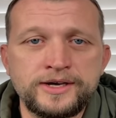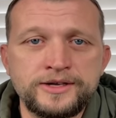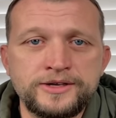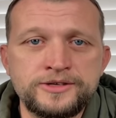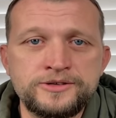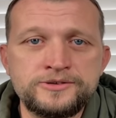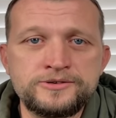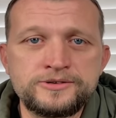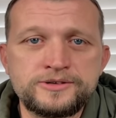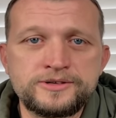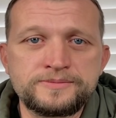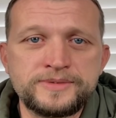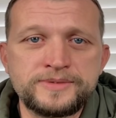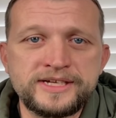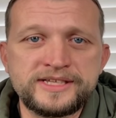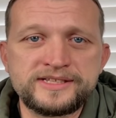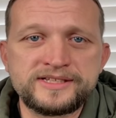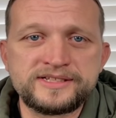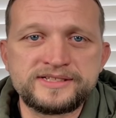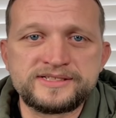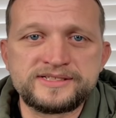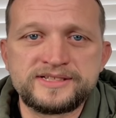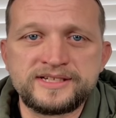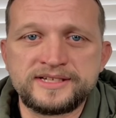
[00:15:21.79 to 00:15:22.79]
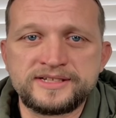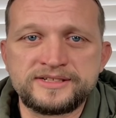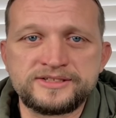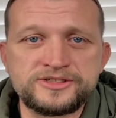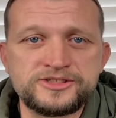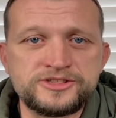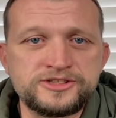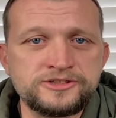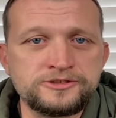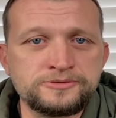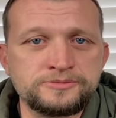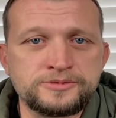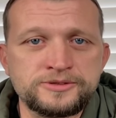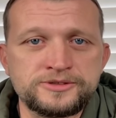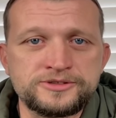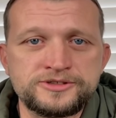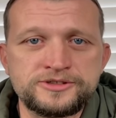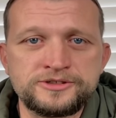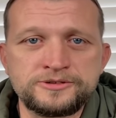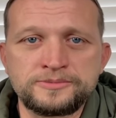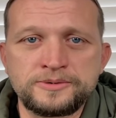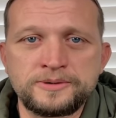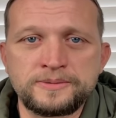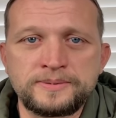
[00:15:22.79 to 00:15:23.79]
You can make this thing super,
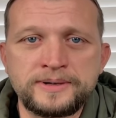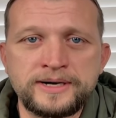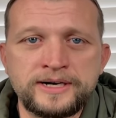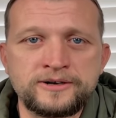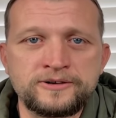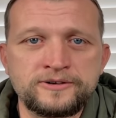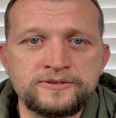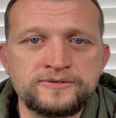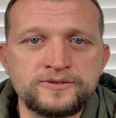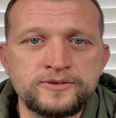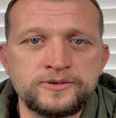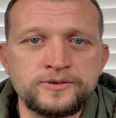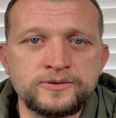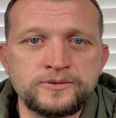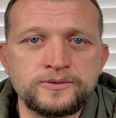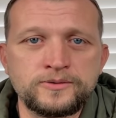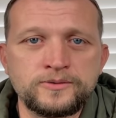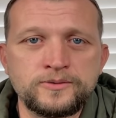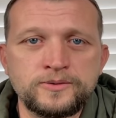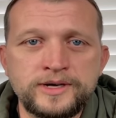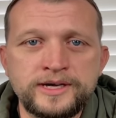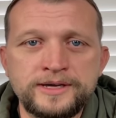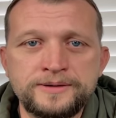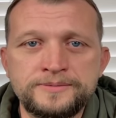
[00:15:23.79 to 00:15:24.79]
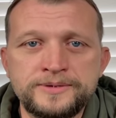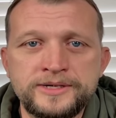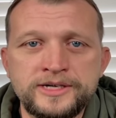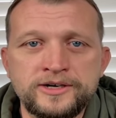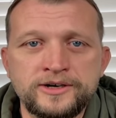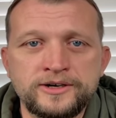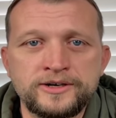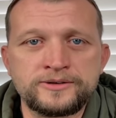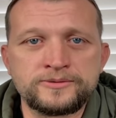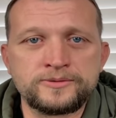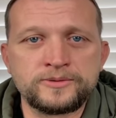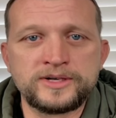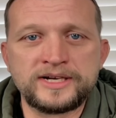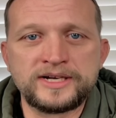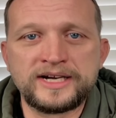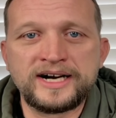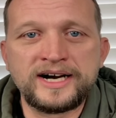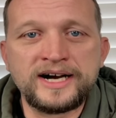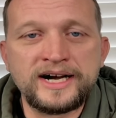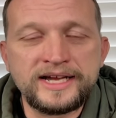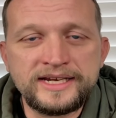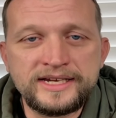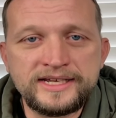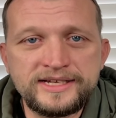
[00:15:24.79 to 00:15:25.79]
super powerful, way beyond what
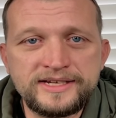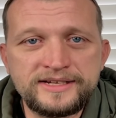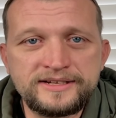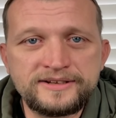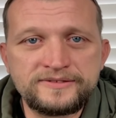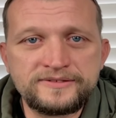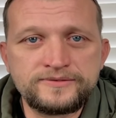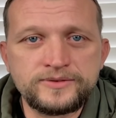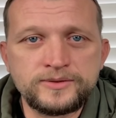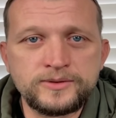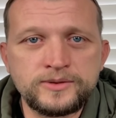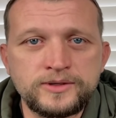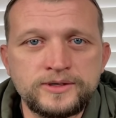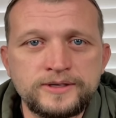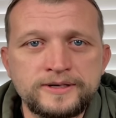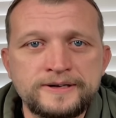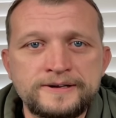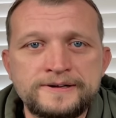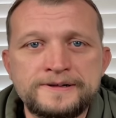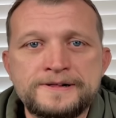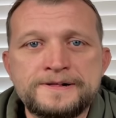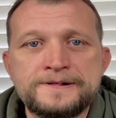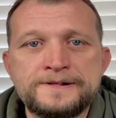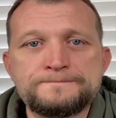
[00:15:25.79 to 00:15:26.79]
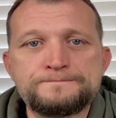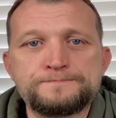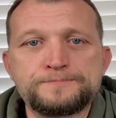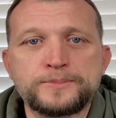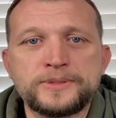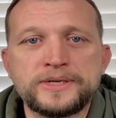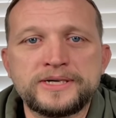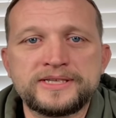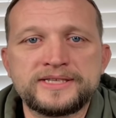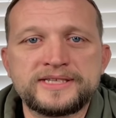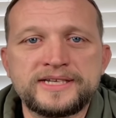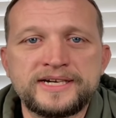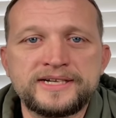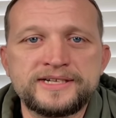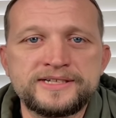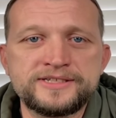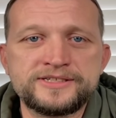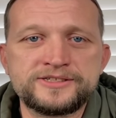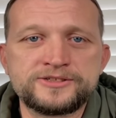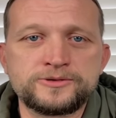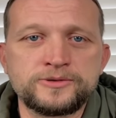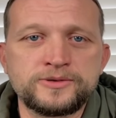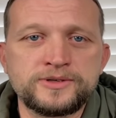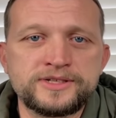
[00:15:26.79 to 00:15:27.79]
I need it for, but that
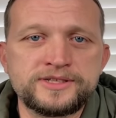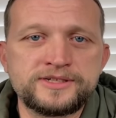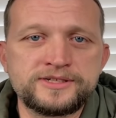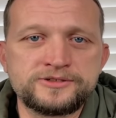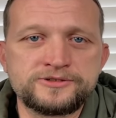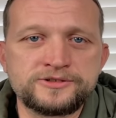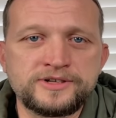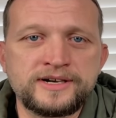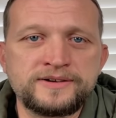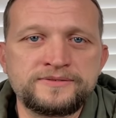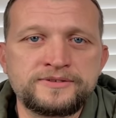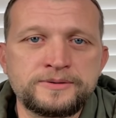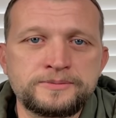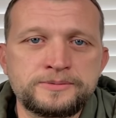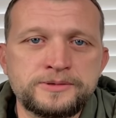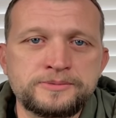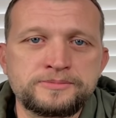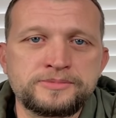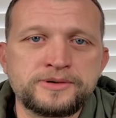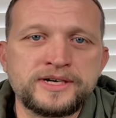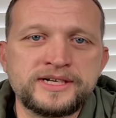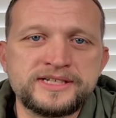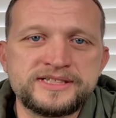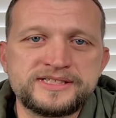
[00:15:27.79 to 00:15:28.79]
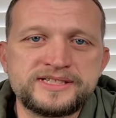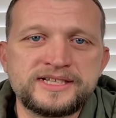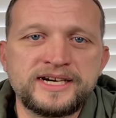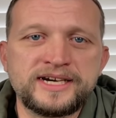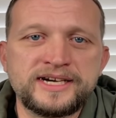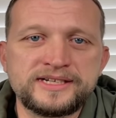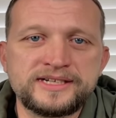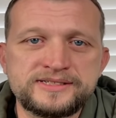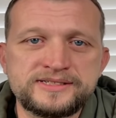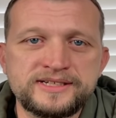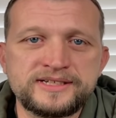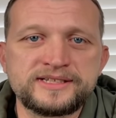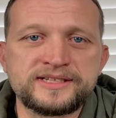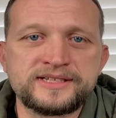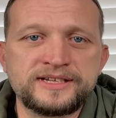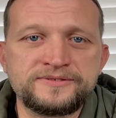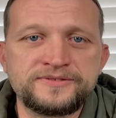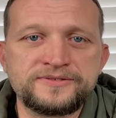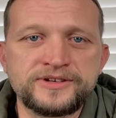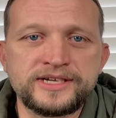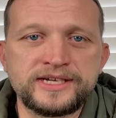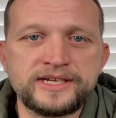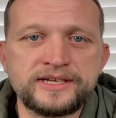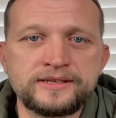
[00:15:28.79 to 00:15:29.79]
is going to drive up the price tag
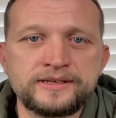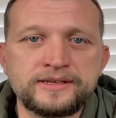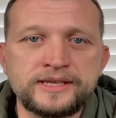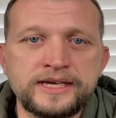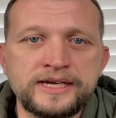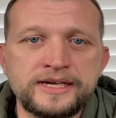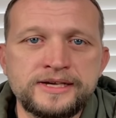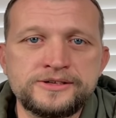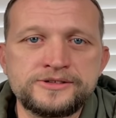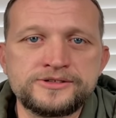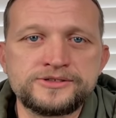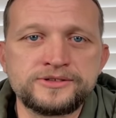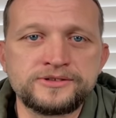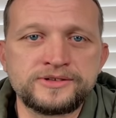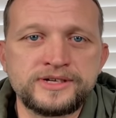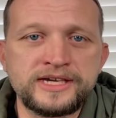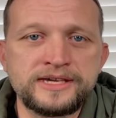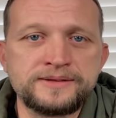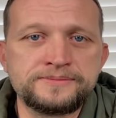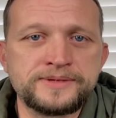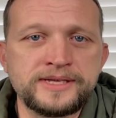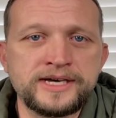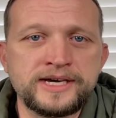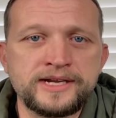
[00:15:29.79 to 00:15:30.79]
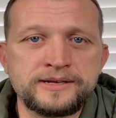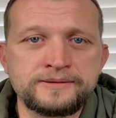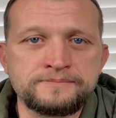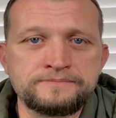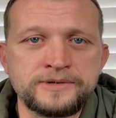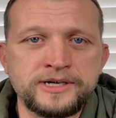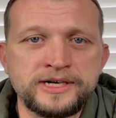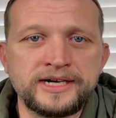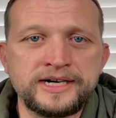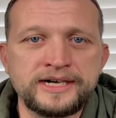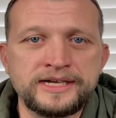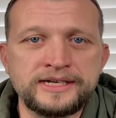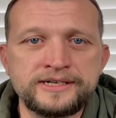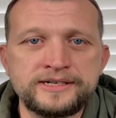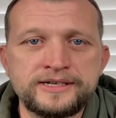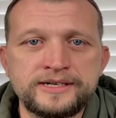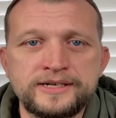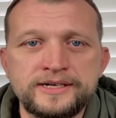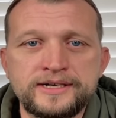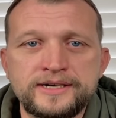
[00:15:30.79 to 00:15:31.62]
significantly. So keep that in mind.